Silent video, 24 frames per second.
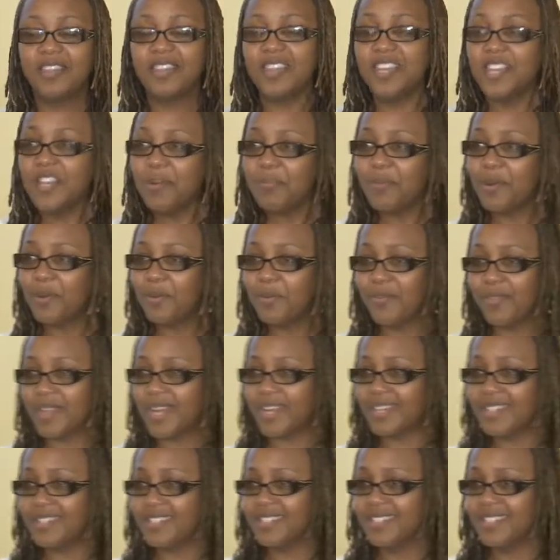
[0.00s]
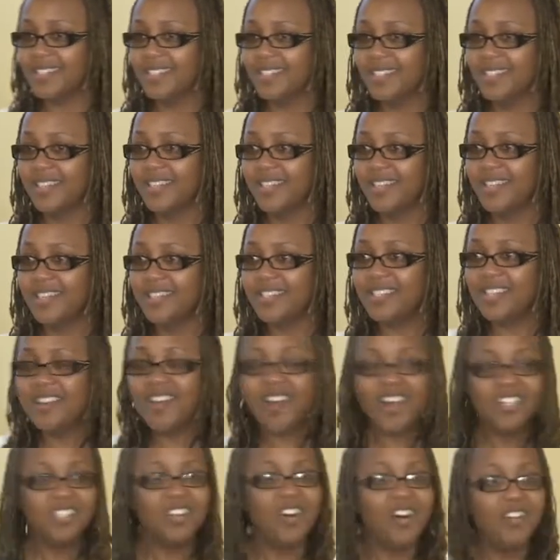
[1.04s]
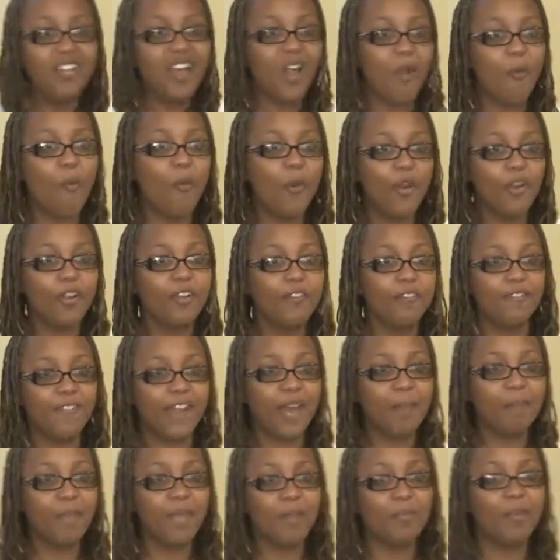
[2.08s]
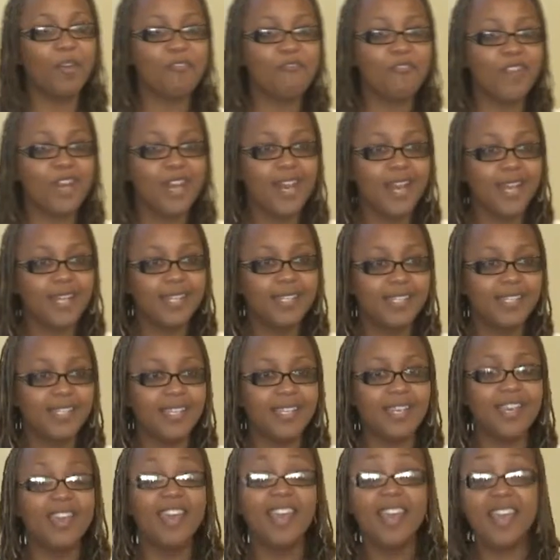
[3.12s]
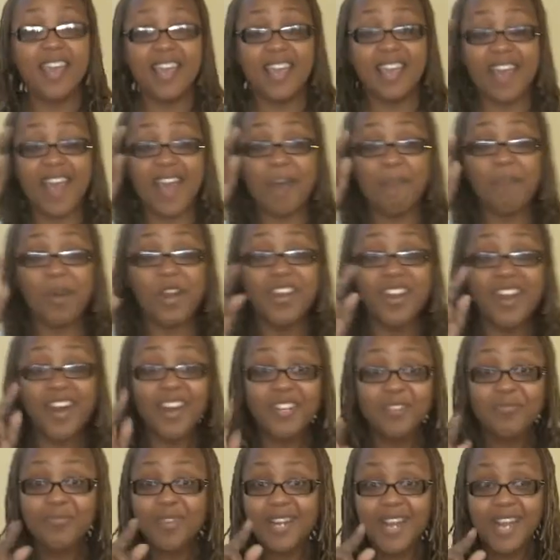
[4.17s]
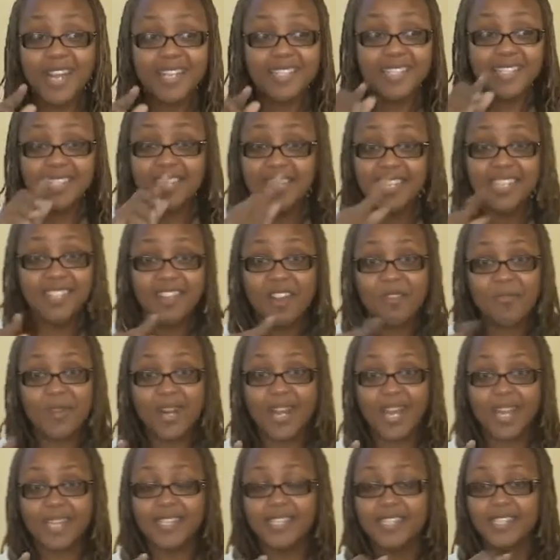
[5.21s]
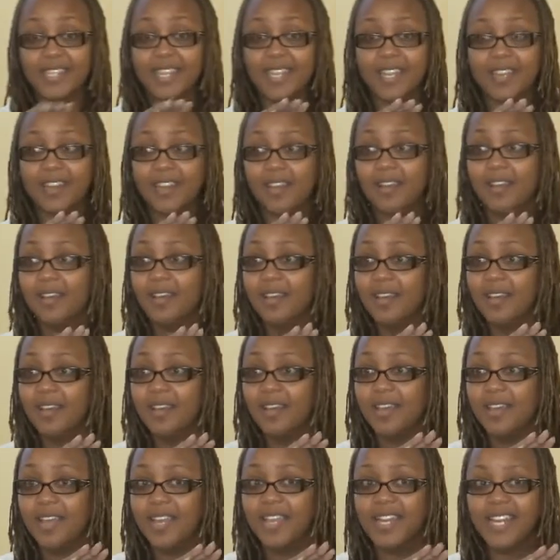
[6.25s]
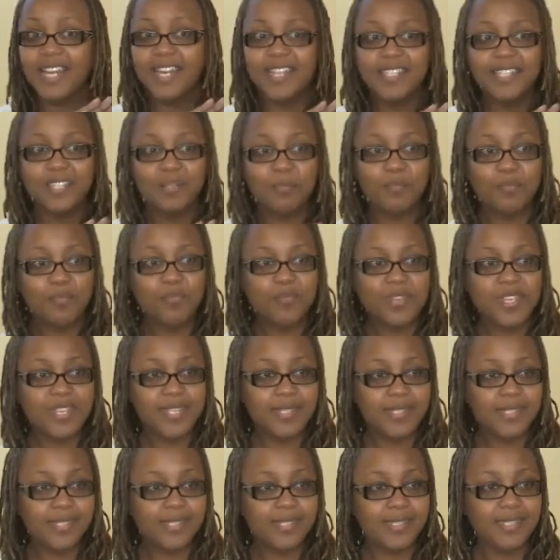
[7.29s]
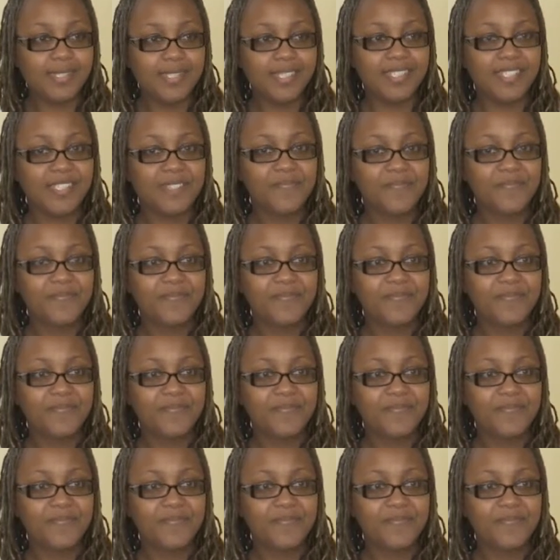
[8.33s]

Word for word: Think about that. So not all that work of flapping, but relaxing, uh, but not relaxing. He's not relaxing in a, in a little breeze.